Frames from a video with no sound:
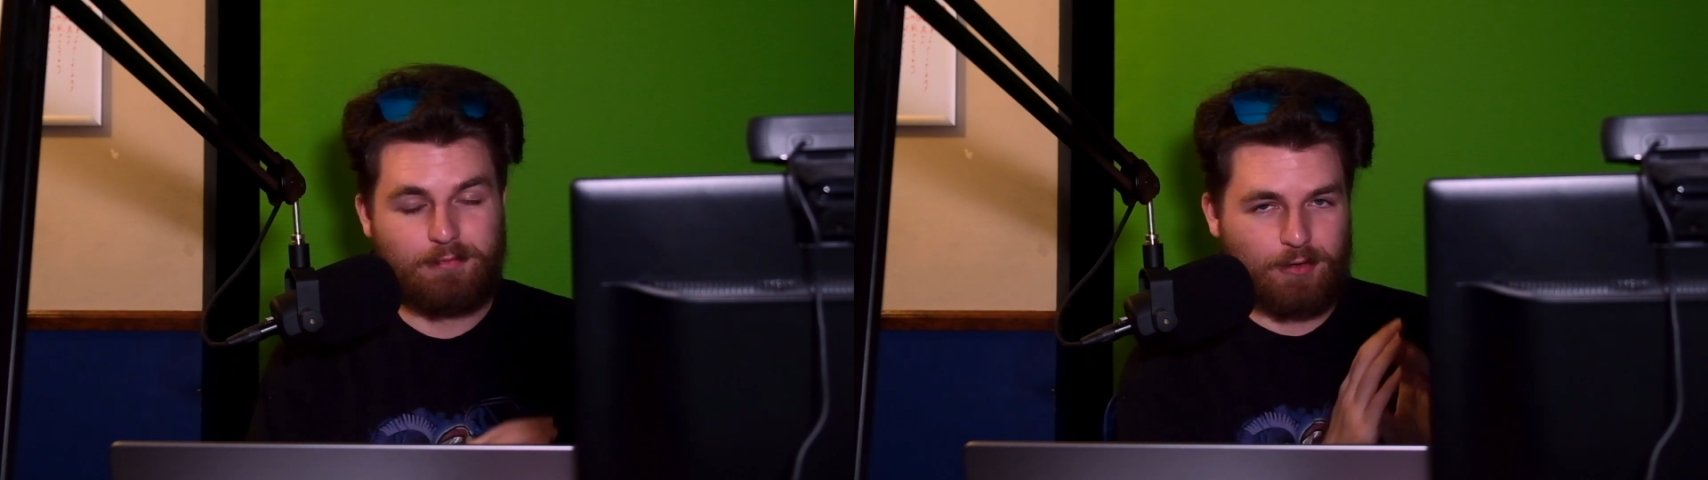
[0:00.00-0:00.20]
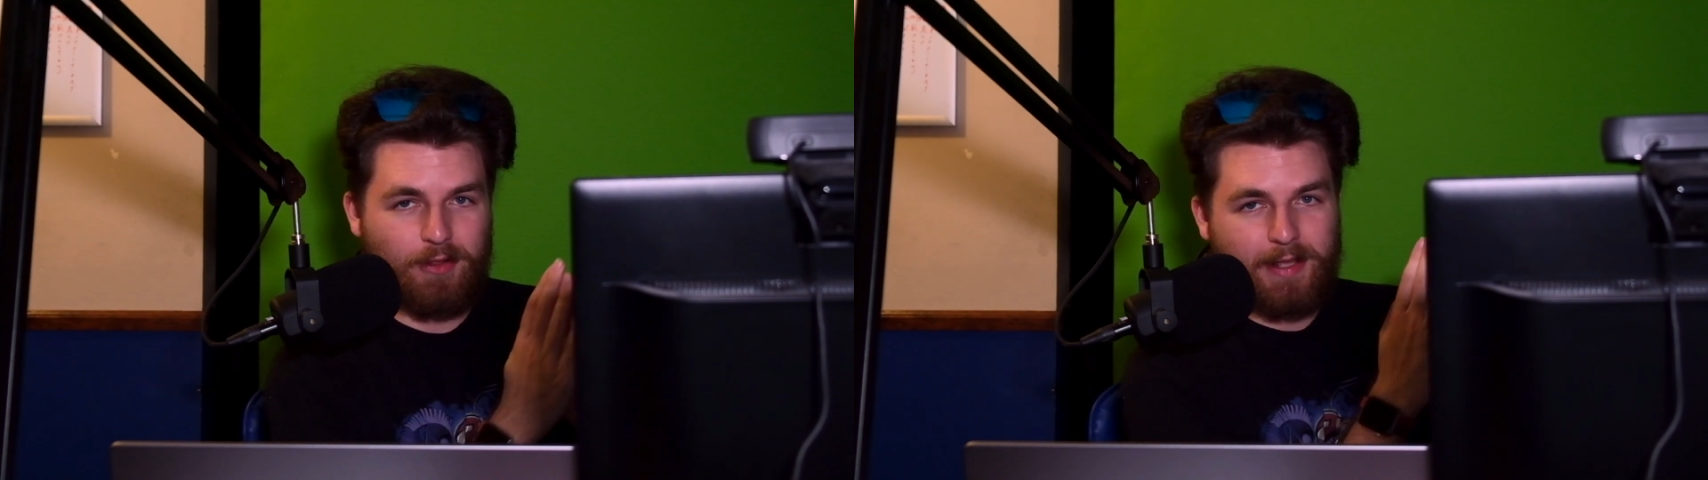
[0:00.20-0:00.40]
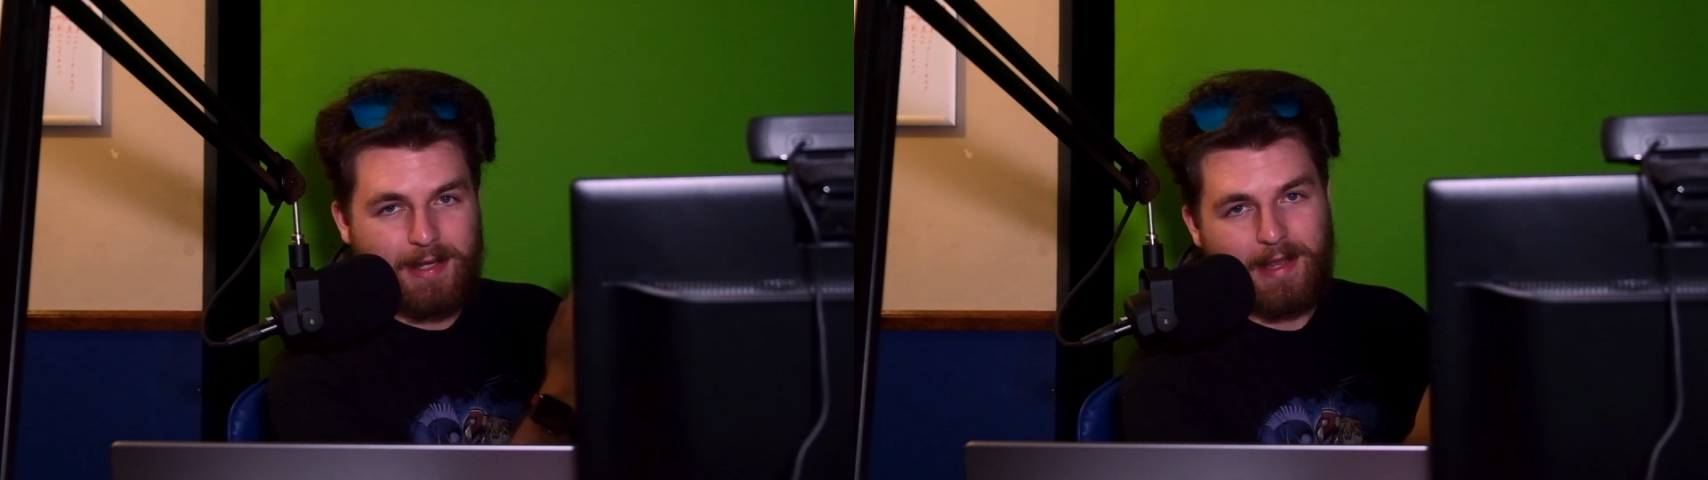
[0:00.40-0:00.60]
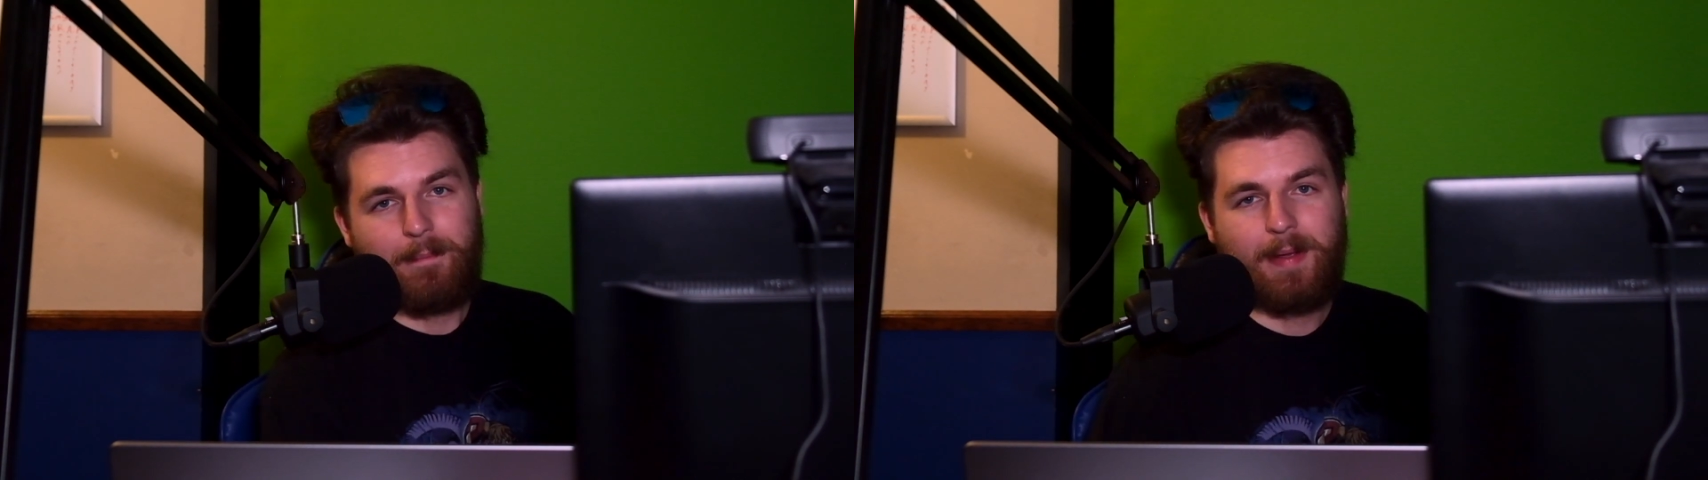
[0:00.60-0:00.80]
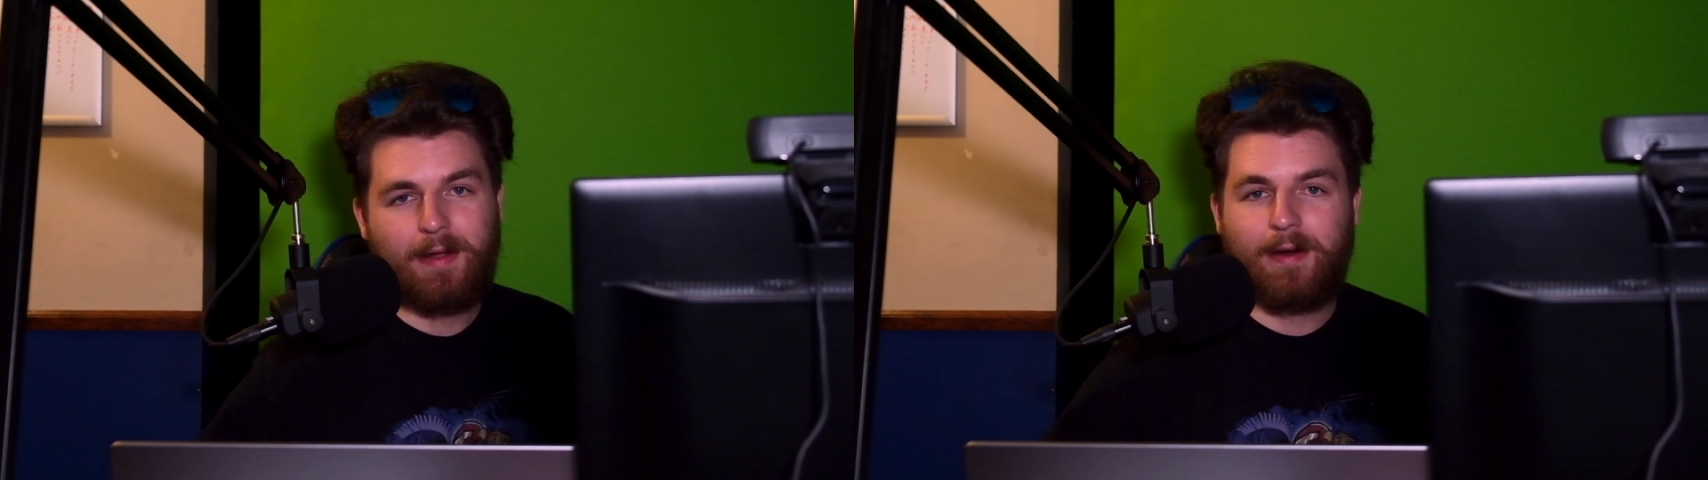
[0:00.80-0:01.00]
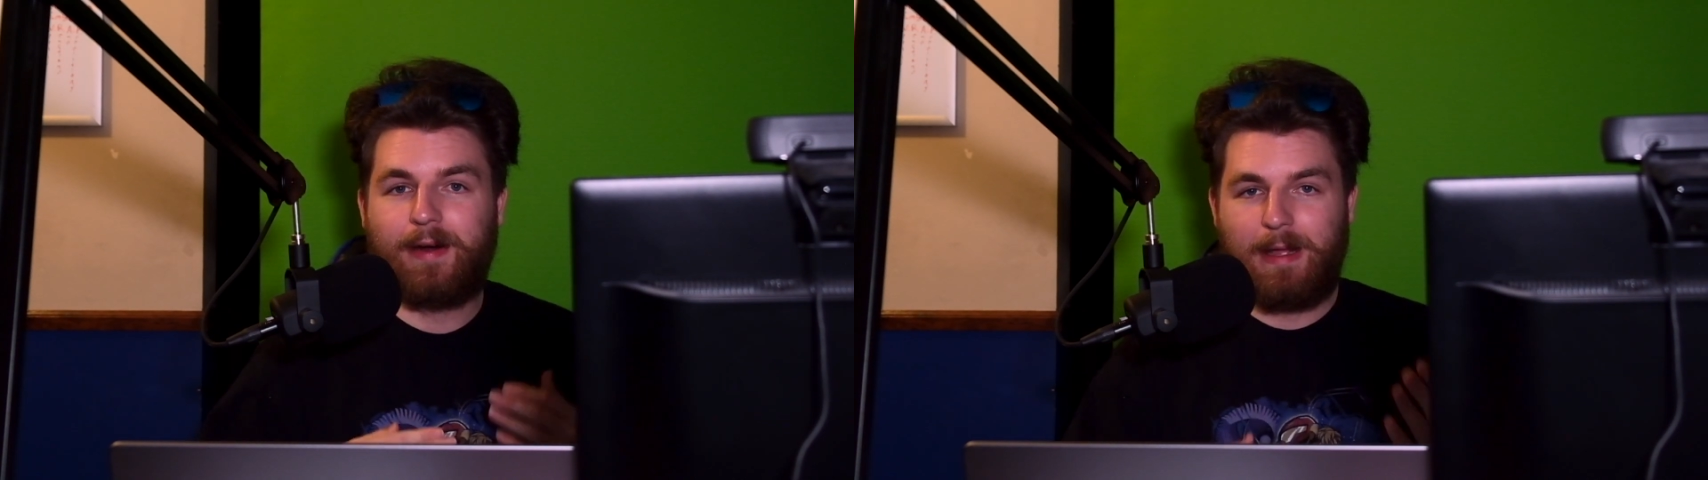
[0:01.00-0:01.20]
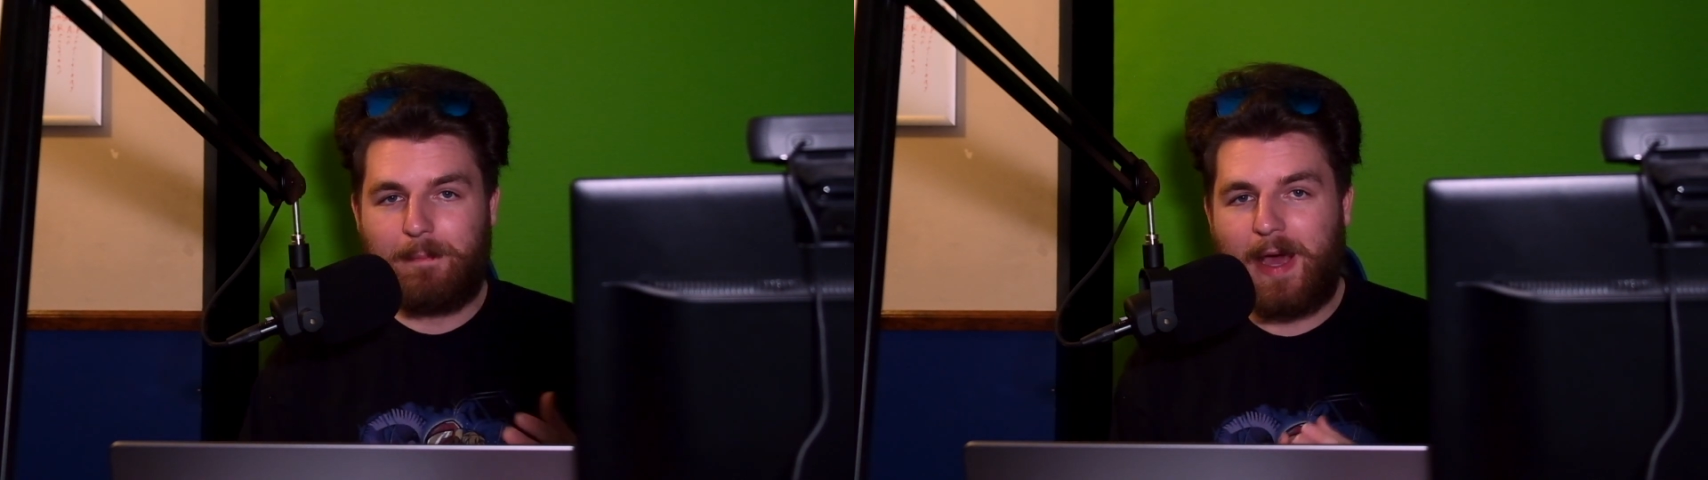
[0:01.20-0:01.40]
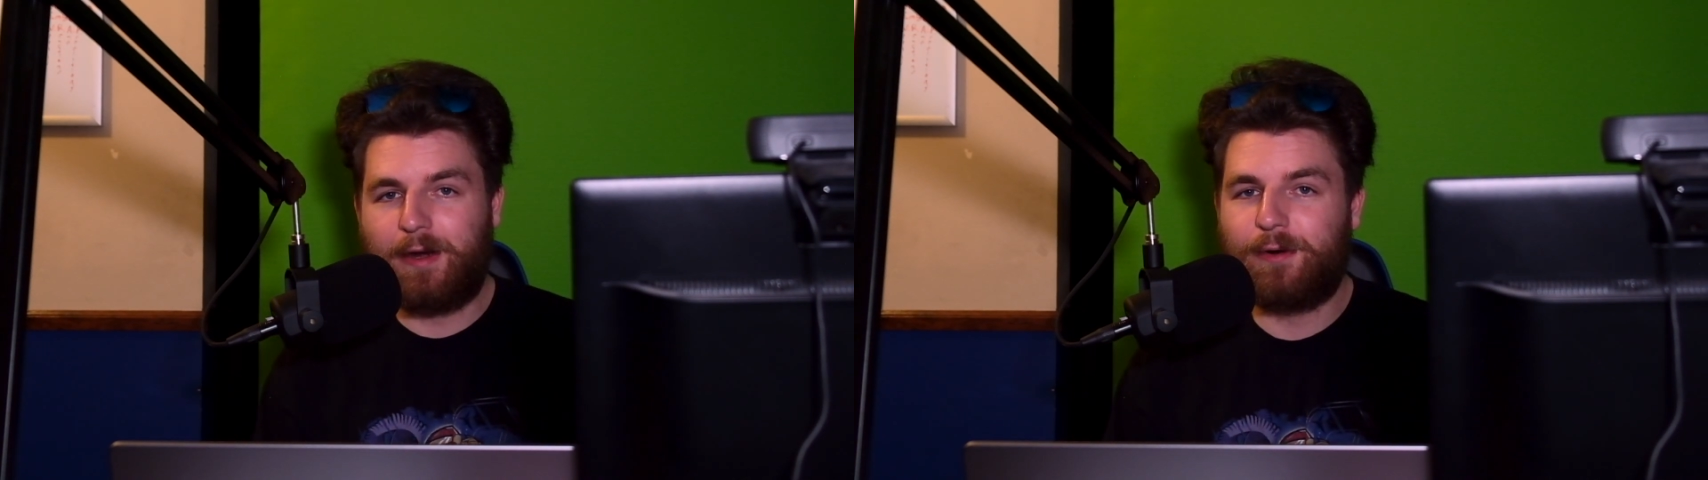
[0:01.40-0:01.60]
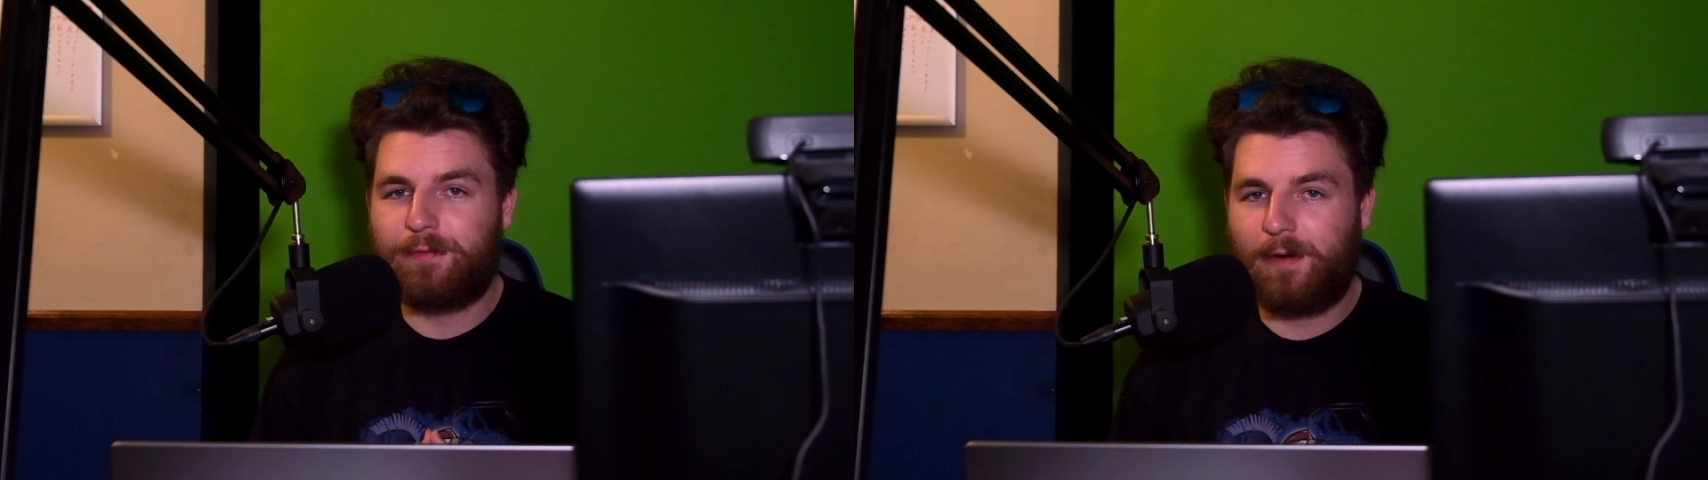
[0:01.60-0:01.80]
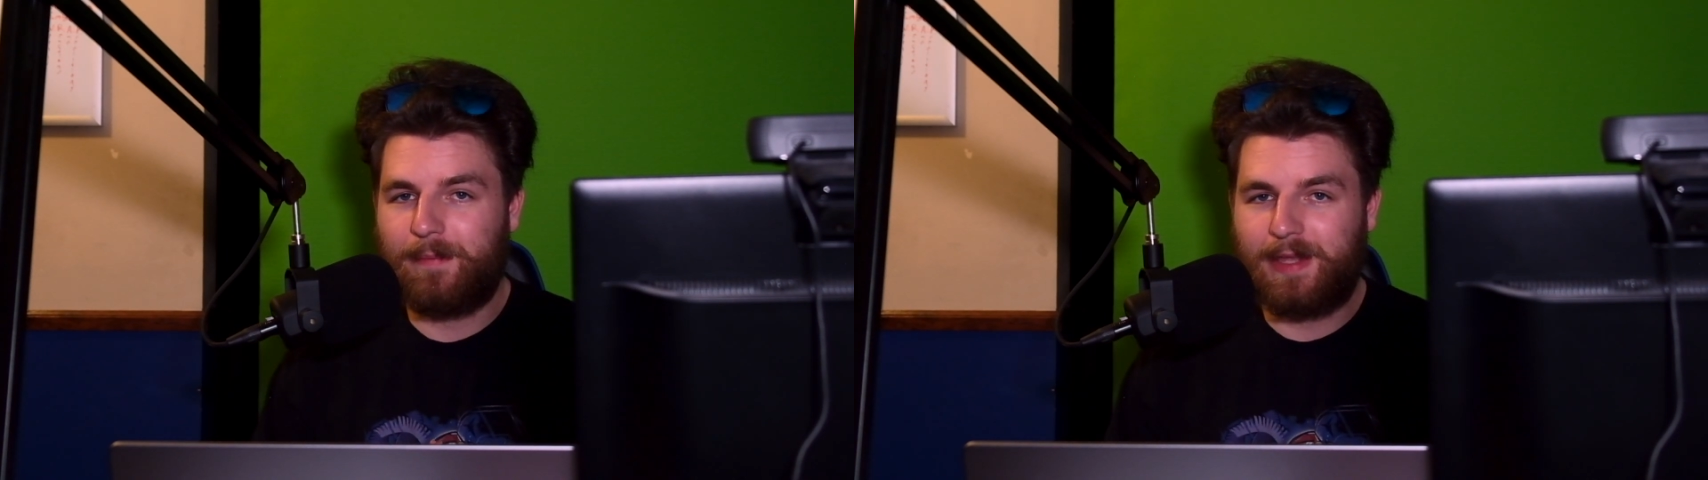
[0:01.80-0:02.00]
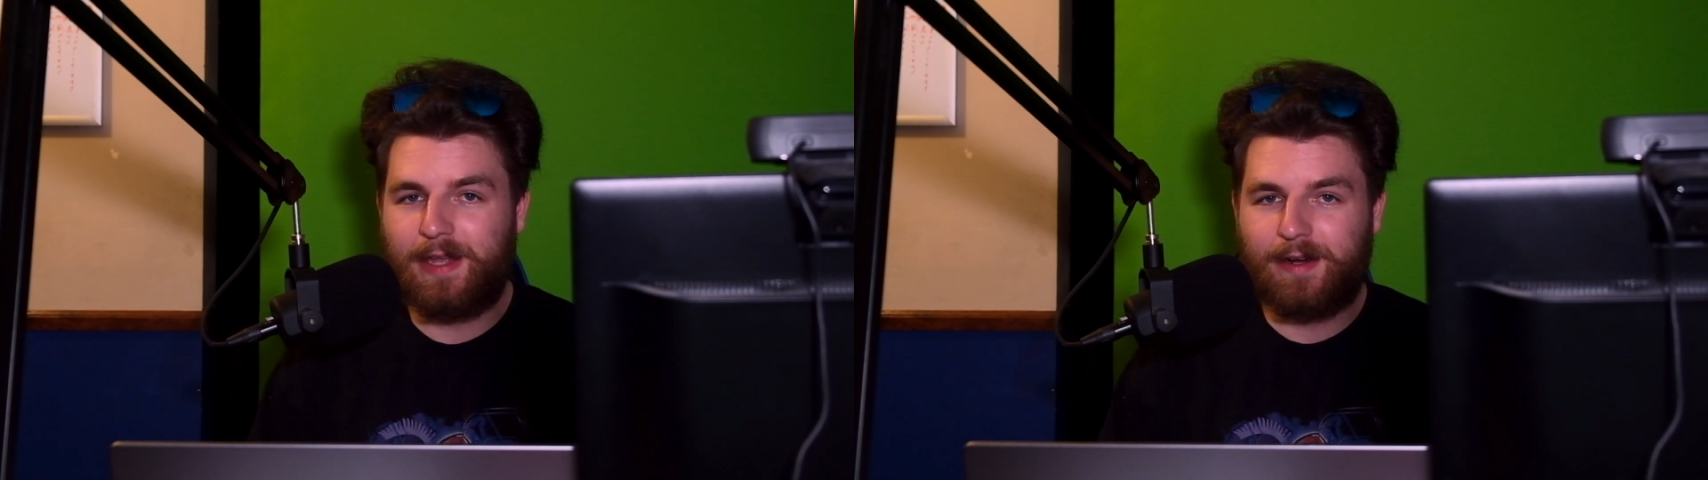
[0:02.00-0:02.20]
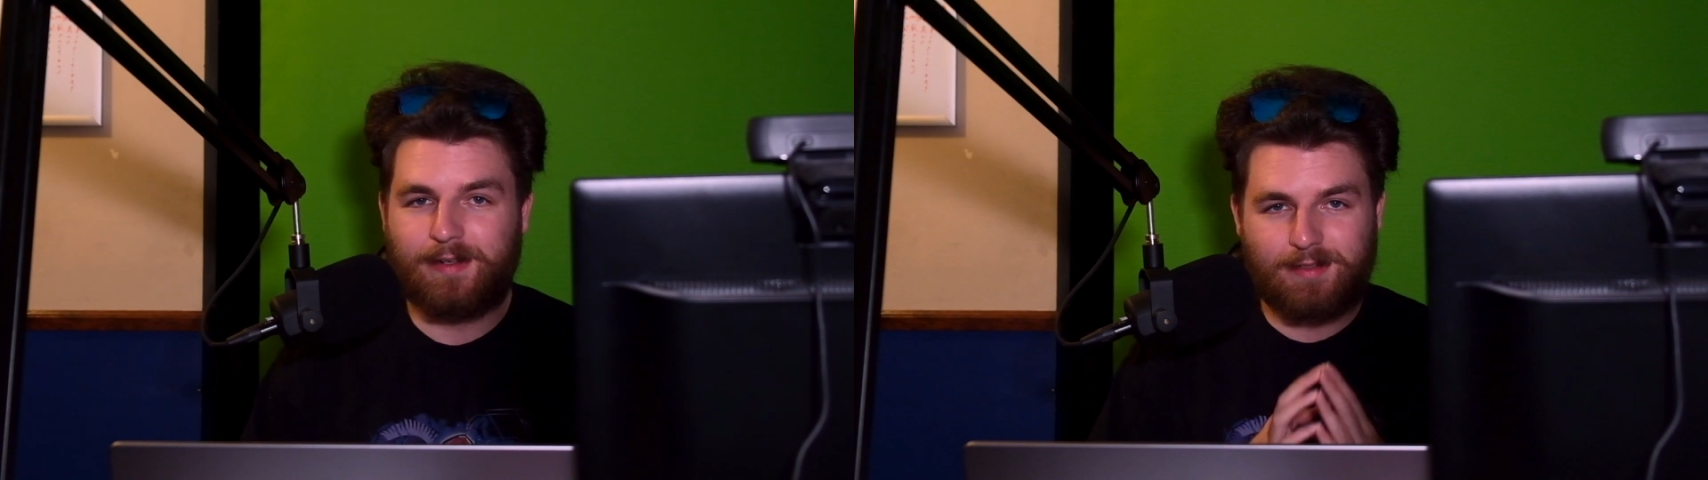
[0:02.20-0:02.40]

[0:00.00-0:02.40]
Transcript: and we're only going to get bigger and better from here.